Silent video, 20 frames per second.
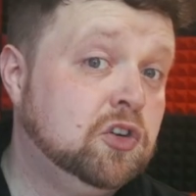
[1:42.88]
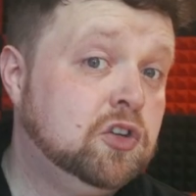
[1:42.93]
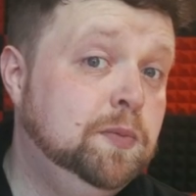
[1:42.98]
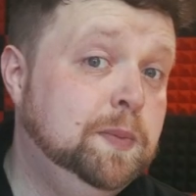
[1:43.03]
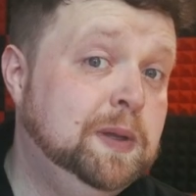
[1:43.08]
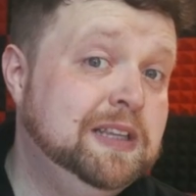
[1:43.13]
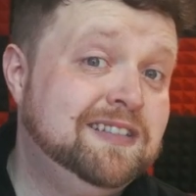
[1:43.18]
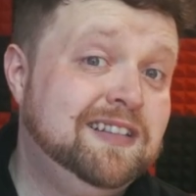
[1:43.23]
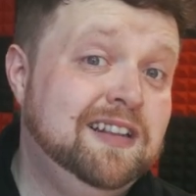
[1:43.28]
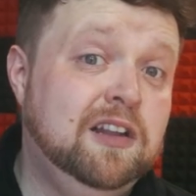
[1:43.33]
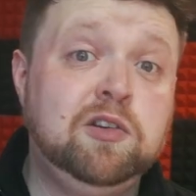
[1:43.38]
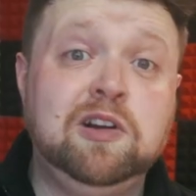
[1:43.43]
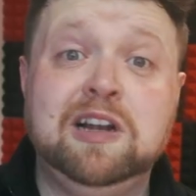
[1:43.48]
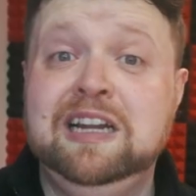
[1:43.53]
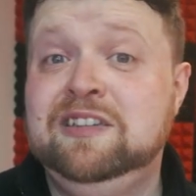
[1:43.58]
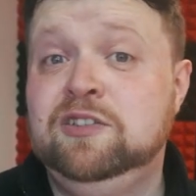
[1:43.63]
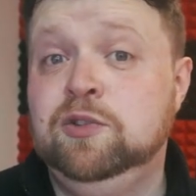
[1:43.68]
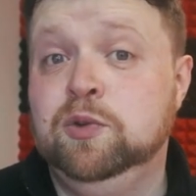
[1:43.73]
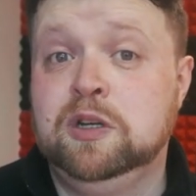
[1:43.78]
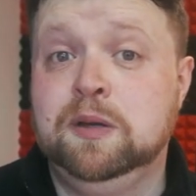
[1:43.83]
documents
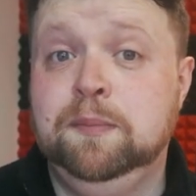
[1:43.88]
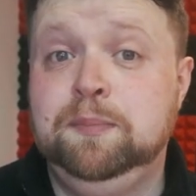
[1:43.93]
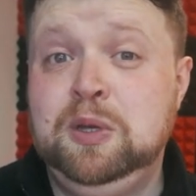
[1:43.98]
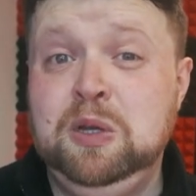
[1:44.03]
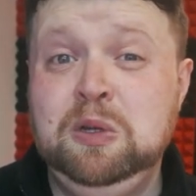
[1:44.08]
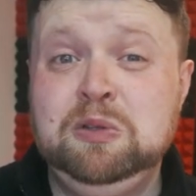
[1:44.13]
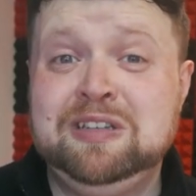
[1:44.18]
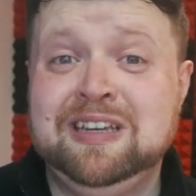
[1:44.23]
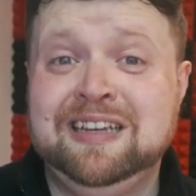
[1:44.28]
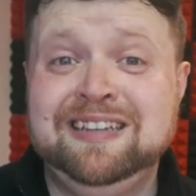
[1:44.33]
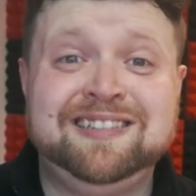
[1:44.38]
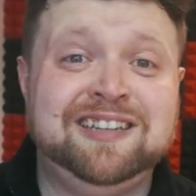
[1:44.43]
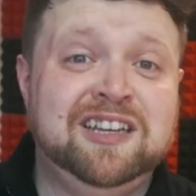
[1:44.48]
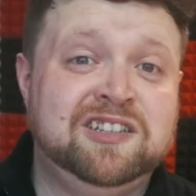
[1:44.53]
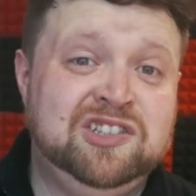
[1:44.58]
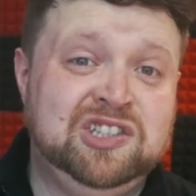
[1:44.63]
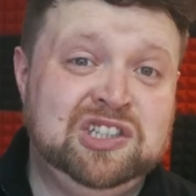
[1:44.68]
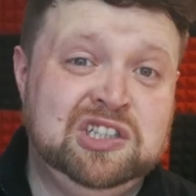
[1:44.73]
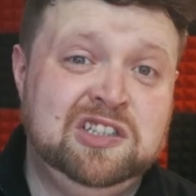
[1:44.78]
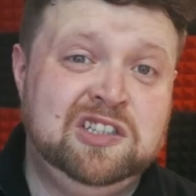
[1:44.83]
locally to a computer,
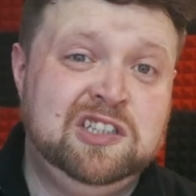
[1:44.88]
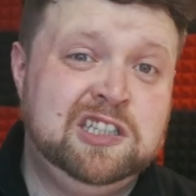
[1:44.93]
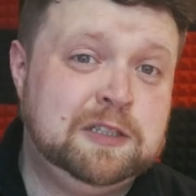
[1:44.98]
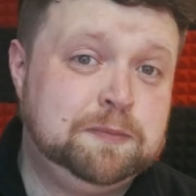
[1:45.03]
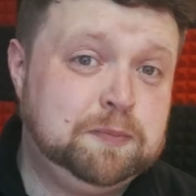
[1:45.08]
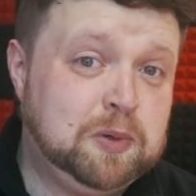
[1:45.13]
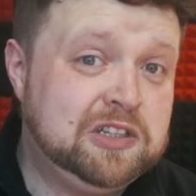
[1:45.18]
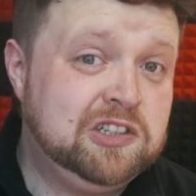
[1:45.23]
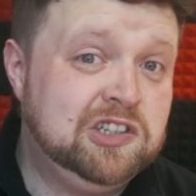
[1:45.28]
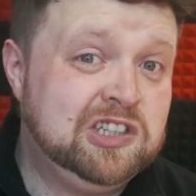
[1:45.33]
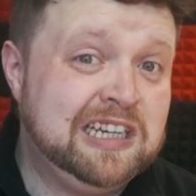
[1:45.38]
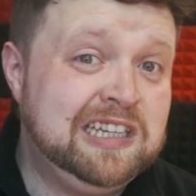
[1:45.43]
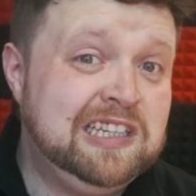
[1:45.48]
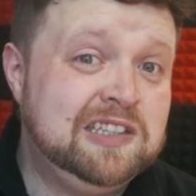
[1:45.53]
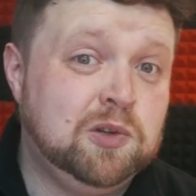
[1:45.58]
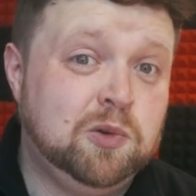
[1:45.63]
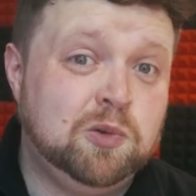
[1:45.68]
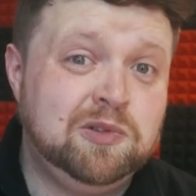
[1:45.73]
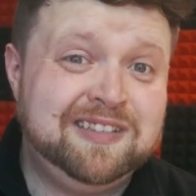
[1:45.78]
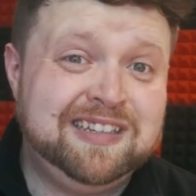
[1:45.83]
such as
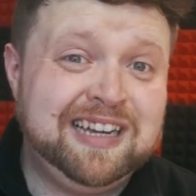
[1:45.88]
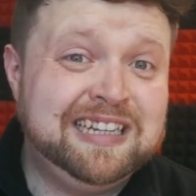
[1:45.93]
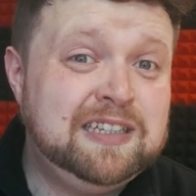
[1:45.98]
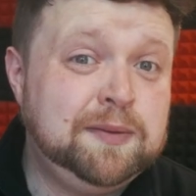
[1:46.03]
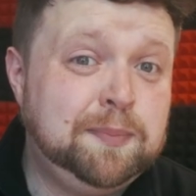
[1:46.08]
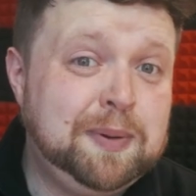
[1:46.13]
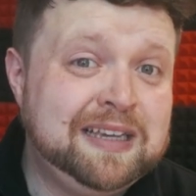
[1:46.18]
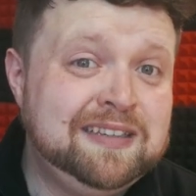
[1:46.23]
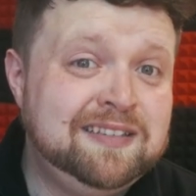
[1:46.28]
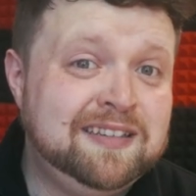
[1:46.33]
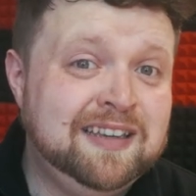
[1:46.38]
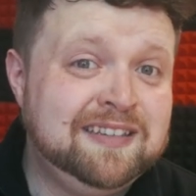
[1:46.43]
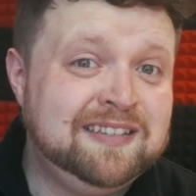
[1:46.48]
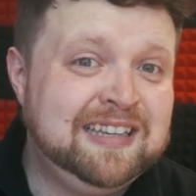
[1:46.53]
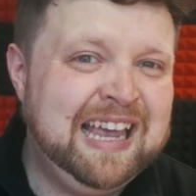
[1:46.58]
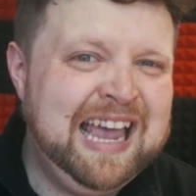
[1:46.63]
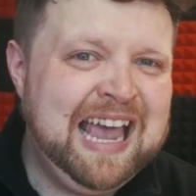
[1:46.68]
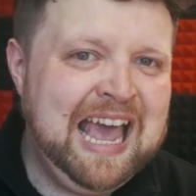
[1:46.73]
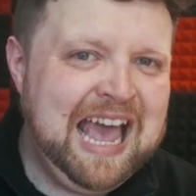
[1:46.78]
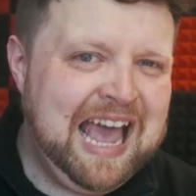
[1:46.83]
spreadsheets or
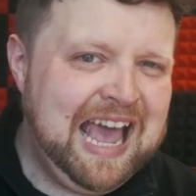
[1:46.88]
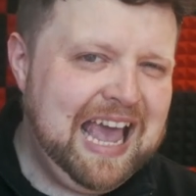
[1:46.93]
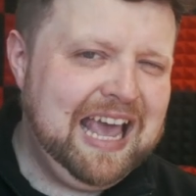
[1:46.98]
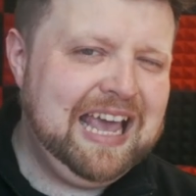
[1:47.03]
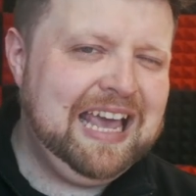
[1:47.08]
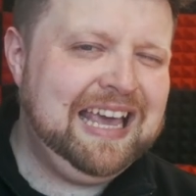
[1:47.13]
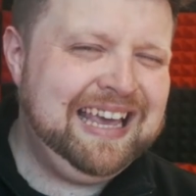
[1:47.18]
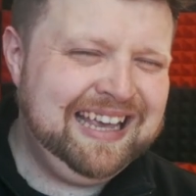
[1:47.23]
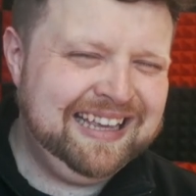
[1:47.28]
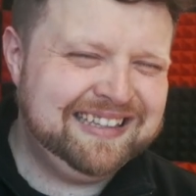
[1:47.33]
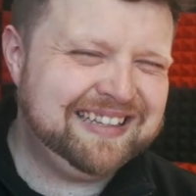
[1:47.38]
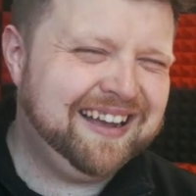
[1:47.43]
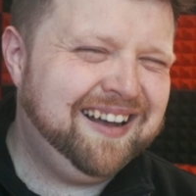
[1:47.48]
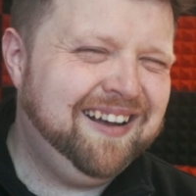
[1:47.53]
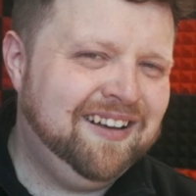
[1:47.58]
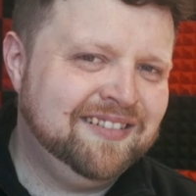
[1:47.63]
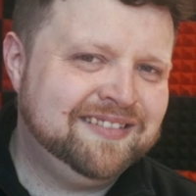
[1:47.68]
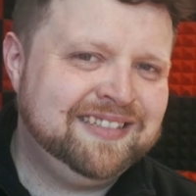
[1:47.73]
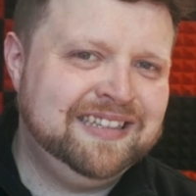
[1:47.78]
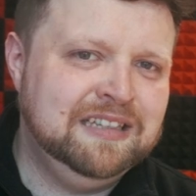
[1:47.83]
databases, is
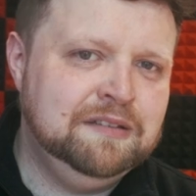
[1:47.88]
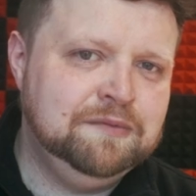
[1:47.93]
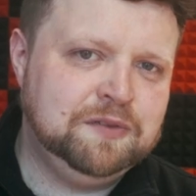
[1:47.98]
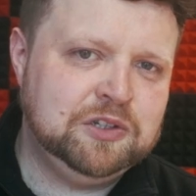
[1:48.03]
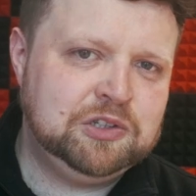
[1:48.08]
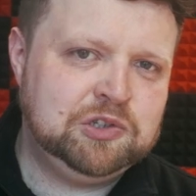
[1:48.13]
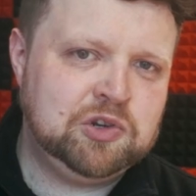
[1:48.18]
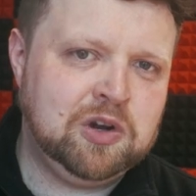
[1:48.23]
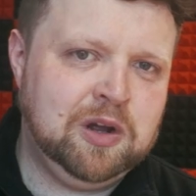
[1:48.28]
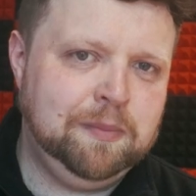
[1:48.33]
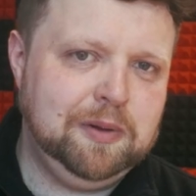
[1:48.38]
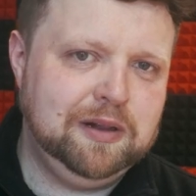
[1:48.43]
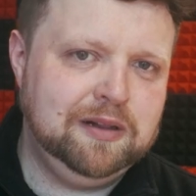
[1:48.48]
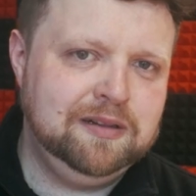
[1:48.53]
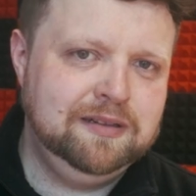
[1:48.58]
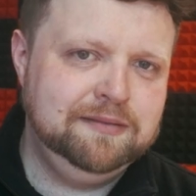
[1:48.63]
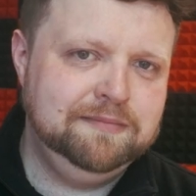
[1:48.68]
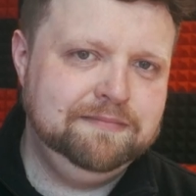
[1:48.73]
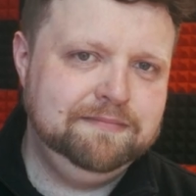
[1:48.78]
asking for trouble.